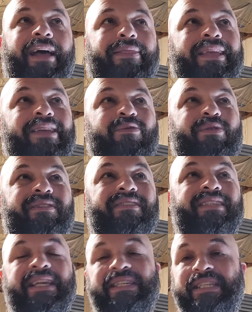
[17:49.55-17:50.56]
I think it was
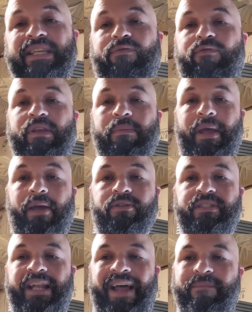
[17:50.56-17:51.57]
60
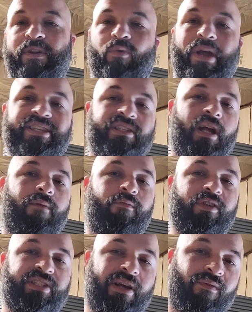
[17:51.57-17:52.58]
females that I've been raising
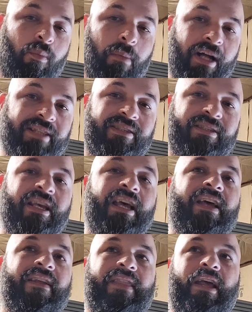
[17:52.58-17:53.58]
up for several months
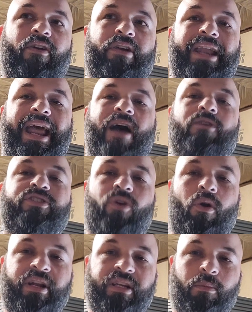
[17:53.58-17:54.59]
that are now
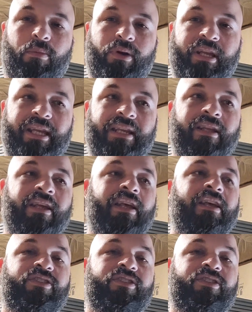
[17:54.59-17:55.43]
starting to breed.